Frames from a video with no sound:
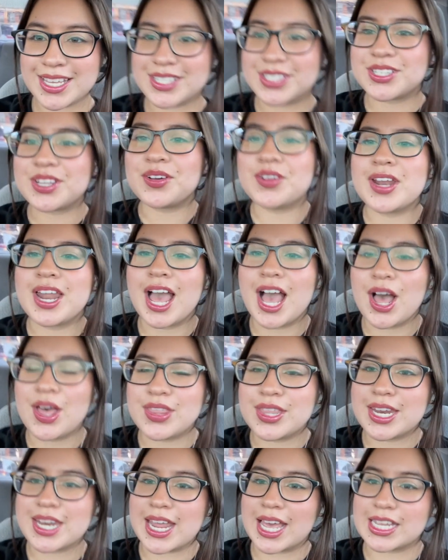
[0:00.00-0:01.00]
so now
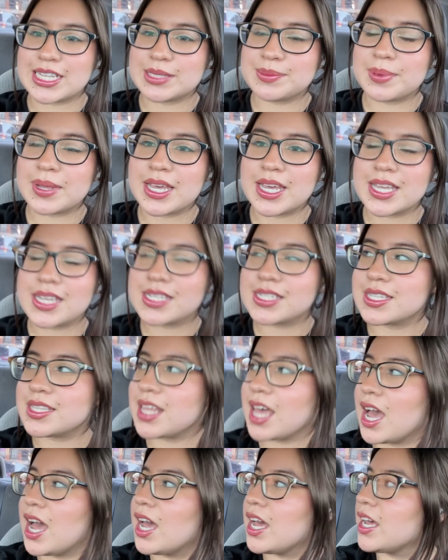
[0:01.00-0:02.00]
the next place
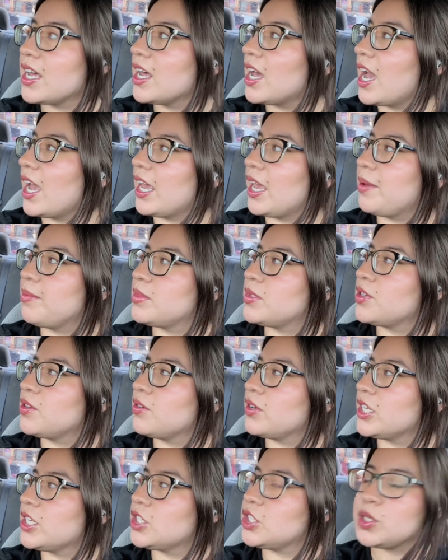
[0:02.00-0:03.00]
that I came to
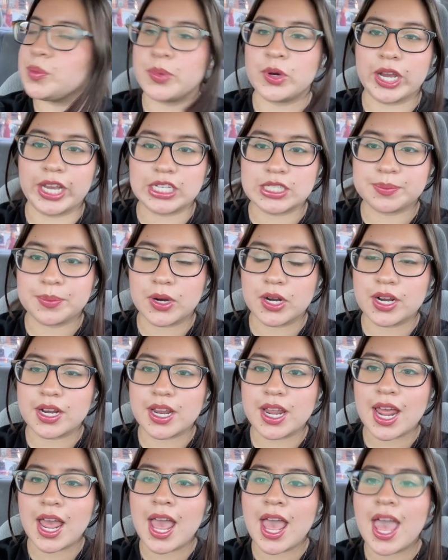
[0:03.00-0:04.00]
is Super H Mart.
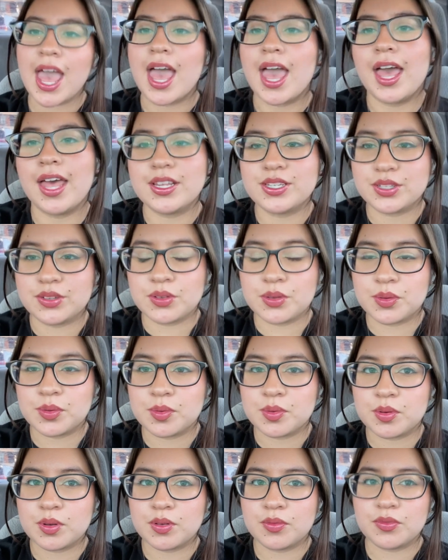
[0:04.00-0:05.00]
And
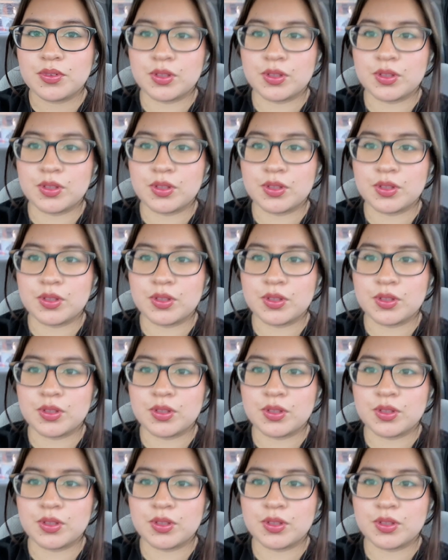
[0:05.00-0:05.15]
so for